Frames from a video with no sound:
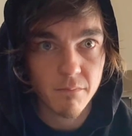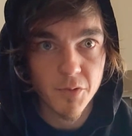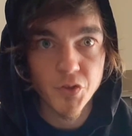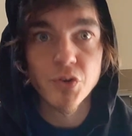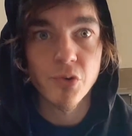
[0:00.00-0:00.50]

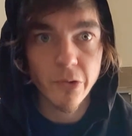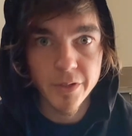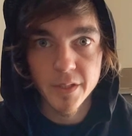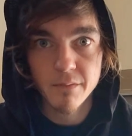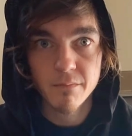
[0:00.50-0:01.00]

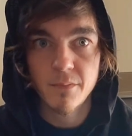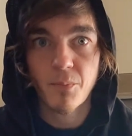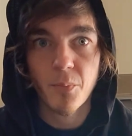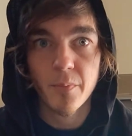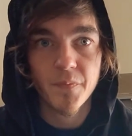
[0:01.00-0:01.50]
circles
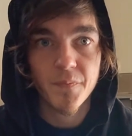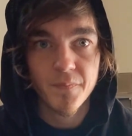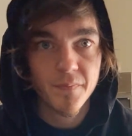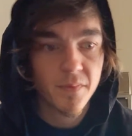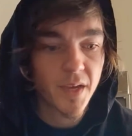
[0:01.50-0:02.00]

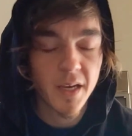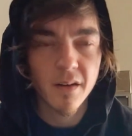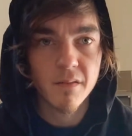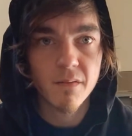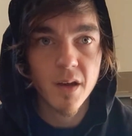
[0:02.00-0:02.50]

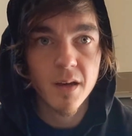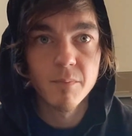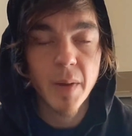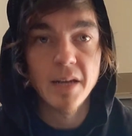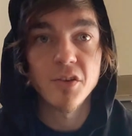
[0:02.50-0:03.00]
and
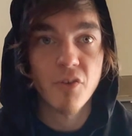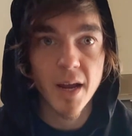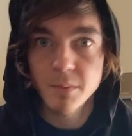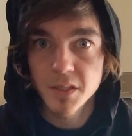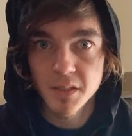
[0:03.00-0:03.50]

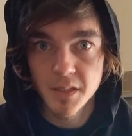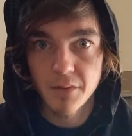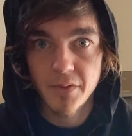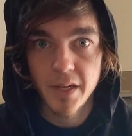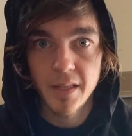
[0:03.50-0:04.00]
pentagrams and
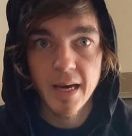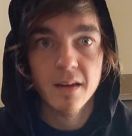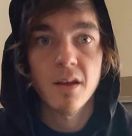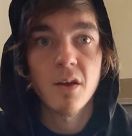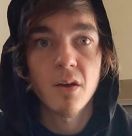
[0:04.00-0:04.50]
stuff like that,
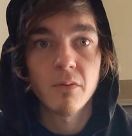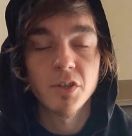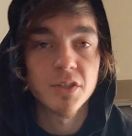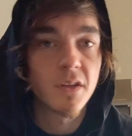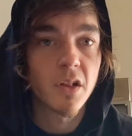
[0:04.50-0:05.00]

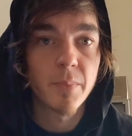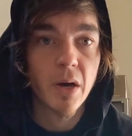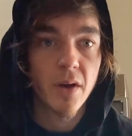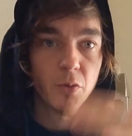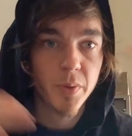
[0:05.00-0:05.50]
which is all
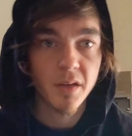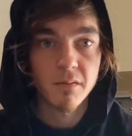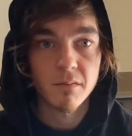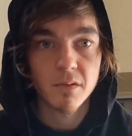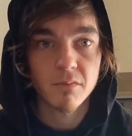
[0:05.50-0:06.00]
about helping
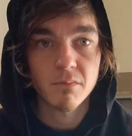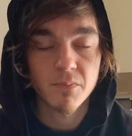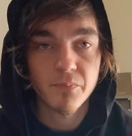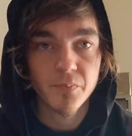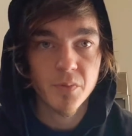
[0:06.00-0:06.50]

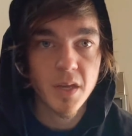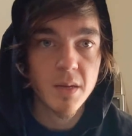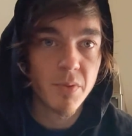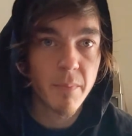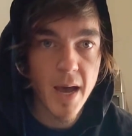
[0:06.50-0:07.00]

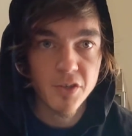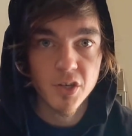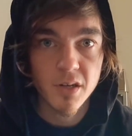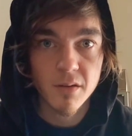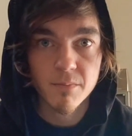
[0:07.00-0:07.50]
keep the
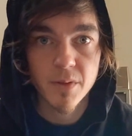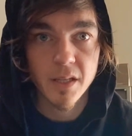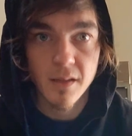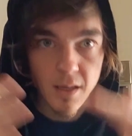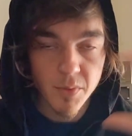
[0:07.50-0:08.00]
magic
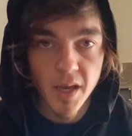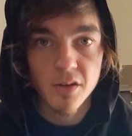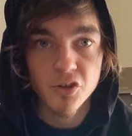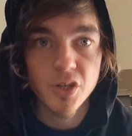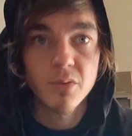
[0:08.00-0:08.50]
and keep the
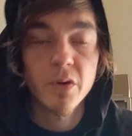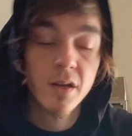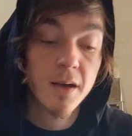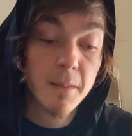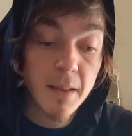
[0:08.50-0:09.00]
energy and
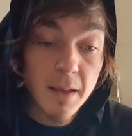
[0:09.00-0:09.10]
whatnot.